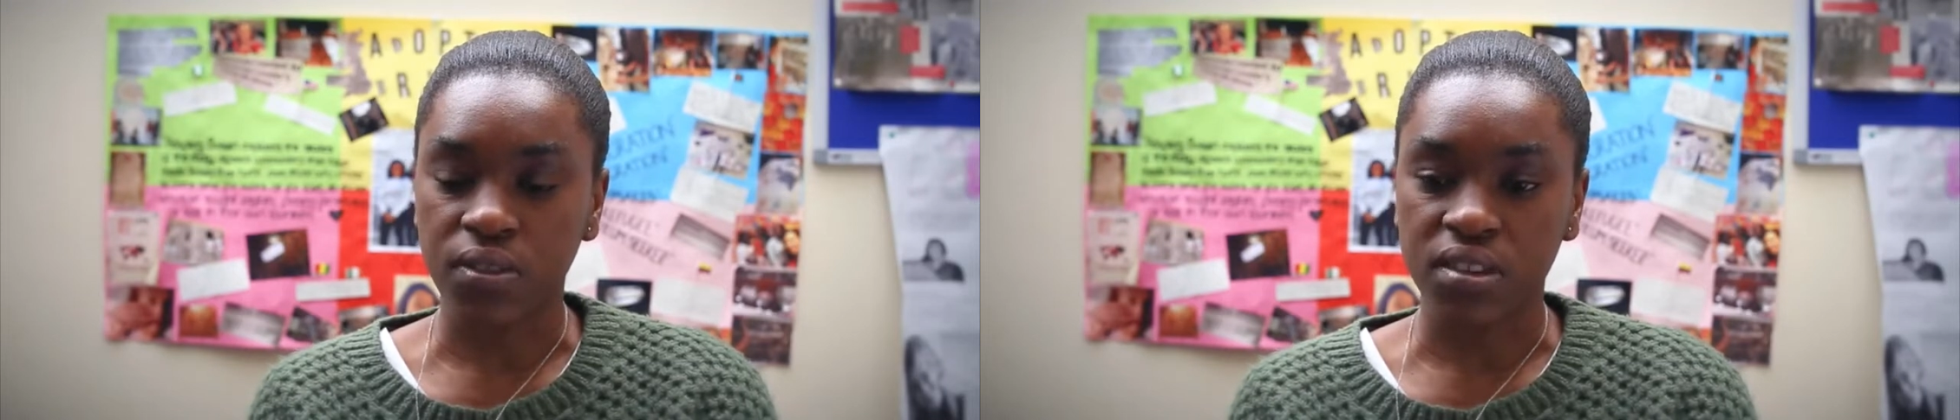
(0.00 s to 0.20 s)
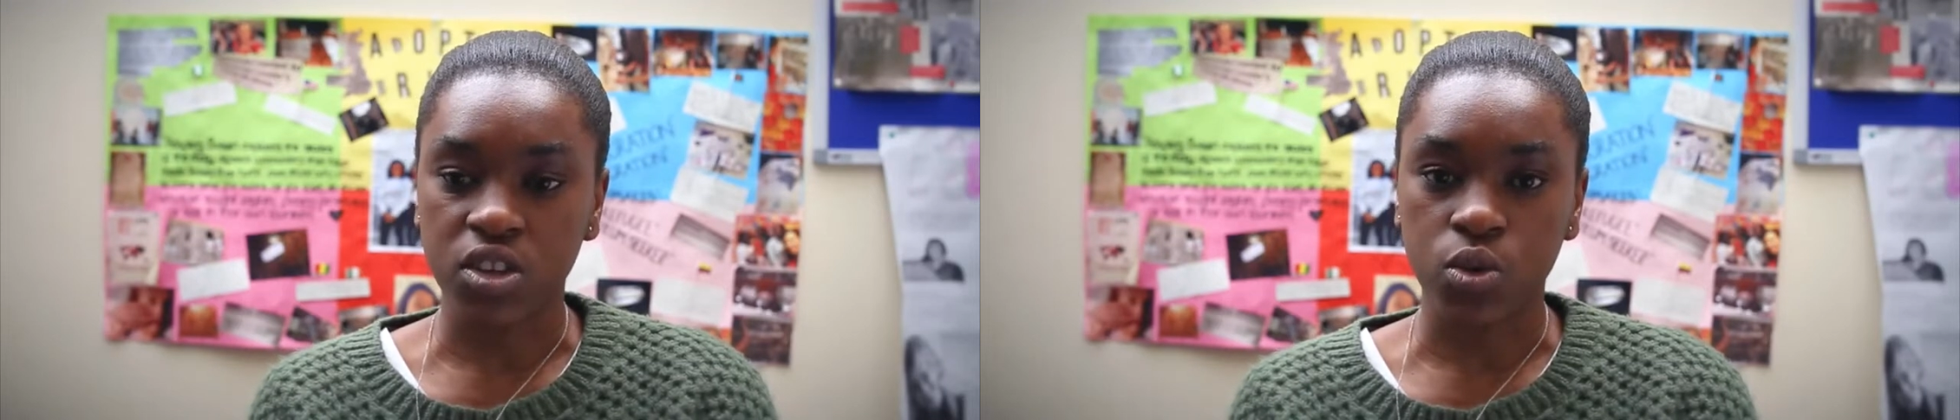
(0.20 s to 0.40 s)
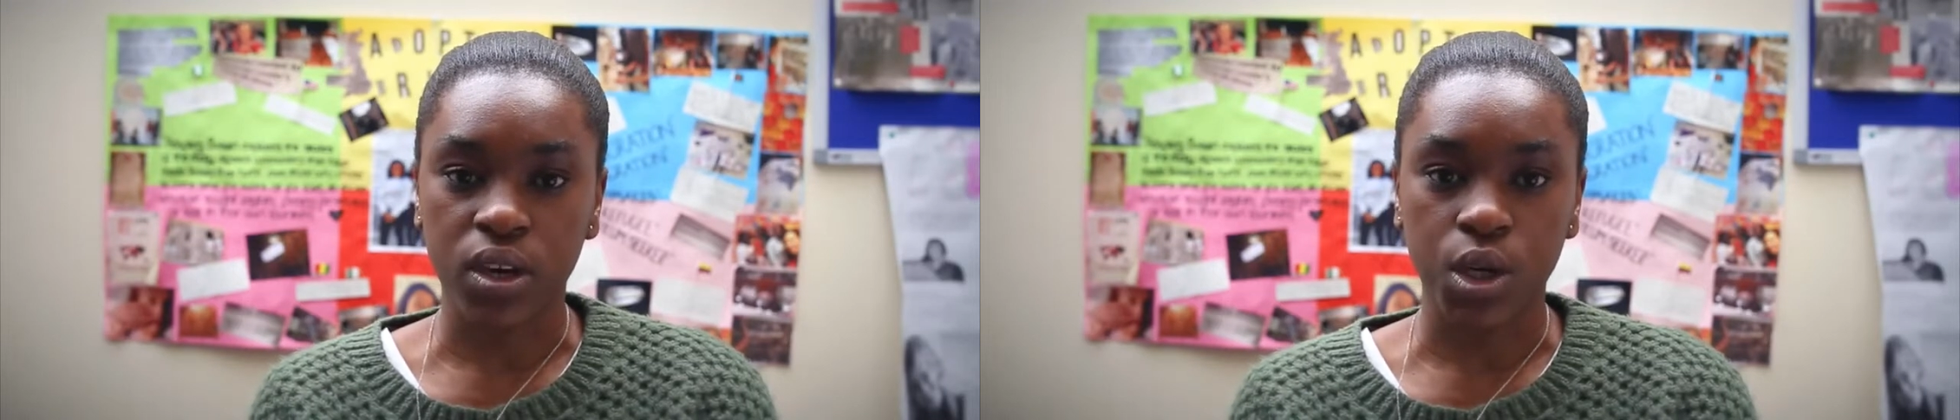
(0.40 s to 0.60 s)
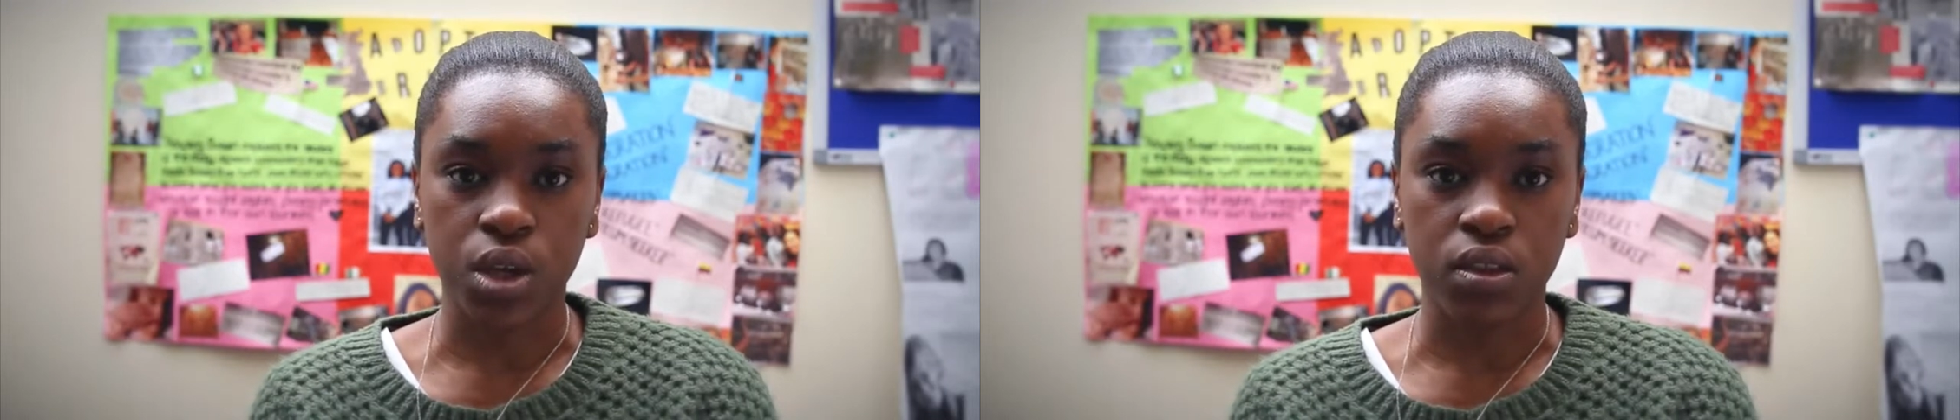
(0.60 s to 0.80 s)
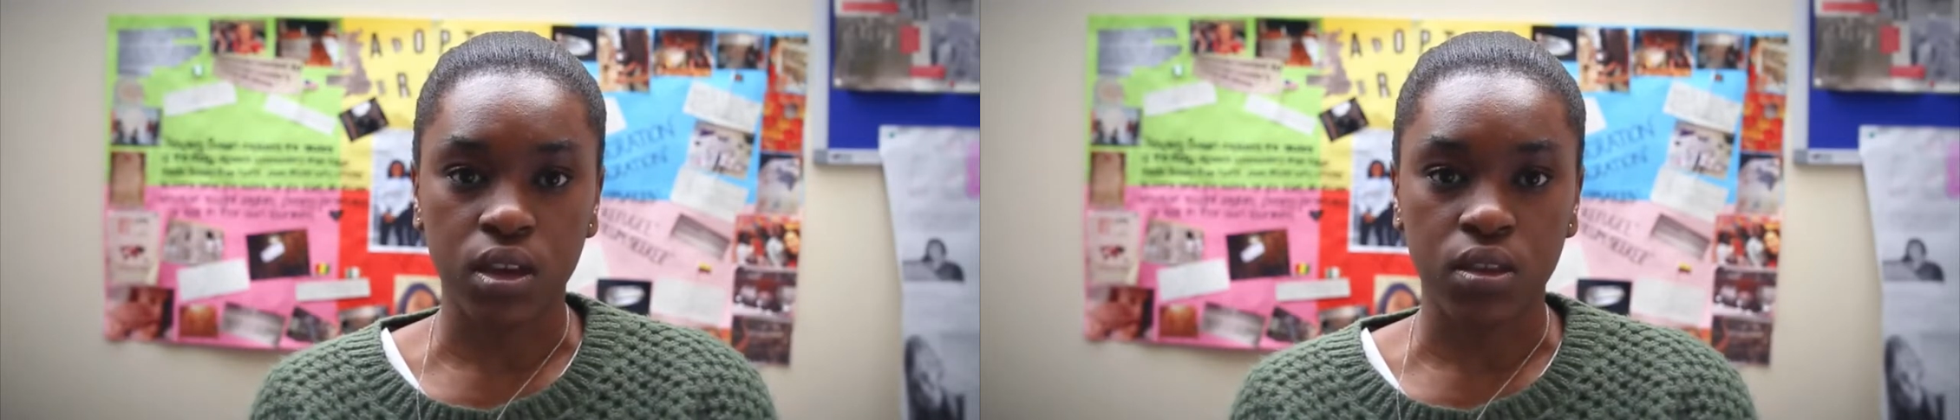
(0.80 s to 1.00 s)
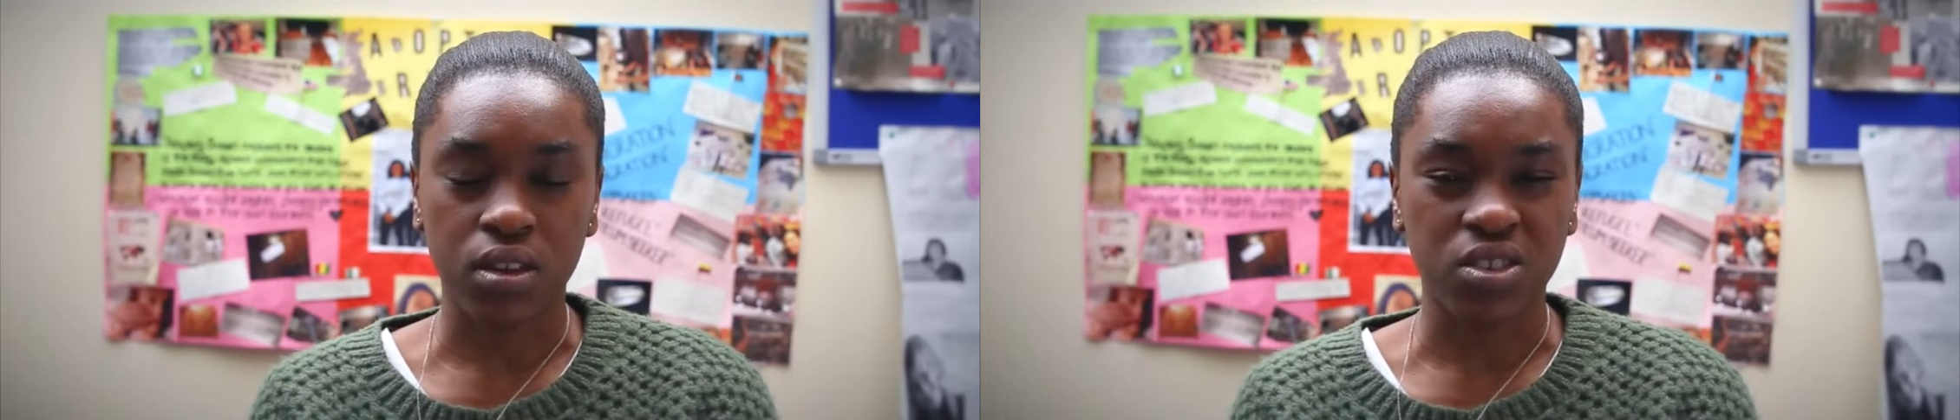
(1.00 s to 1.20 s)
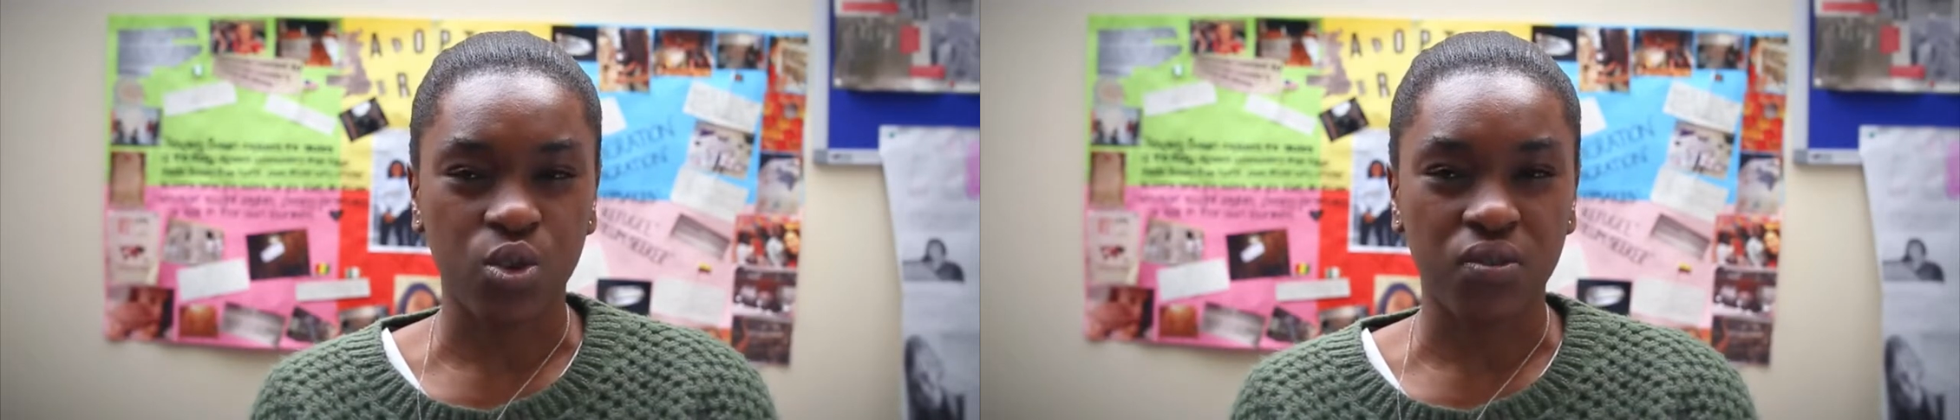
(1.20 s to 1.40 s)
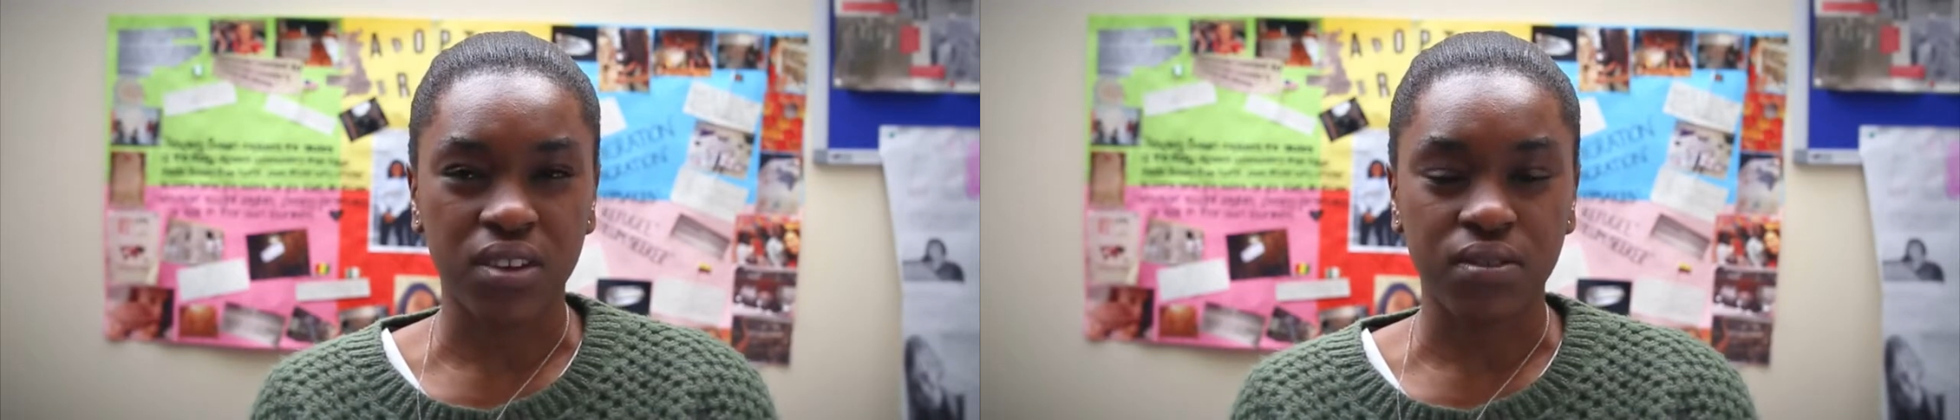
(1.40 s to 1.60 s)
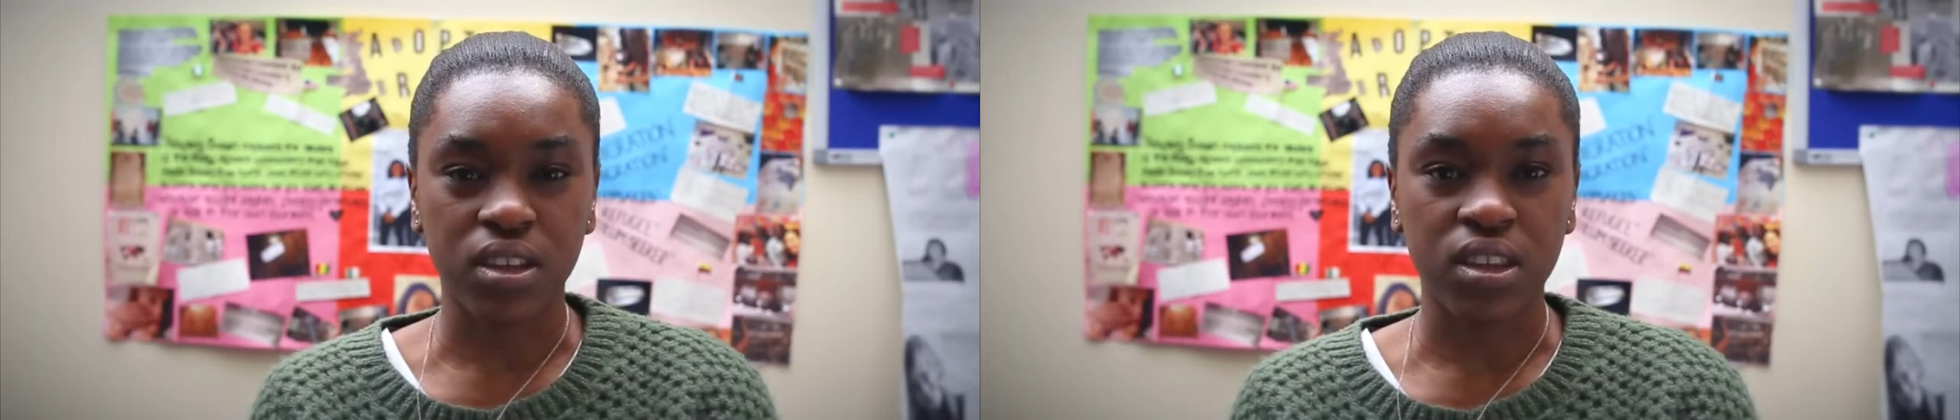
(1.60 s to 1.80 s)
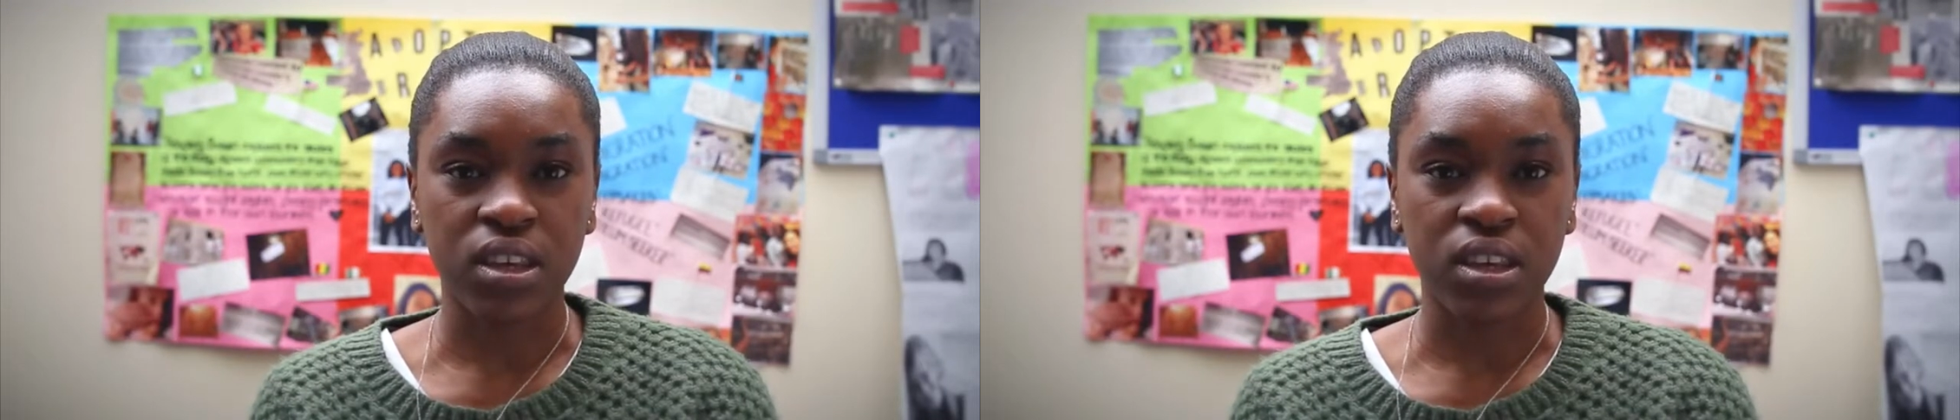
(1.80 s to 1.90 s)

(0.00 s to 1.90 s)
situation they sort of lived in.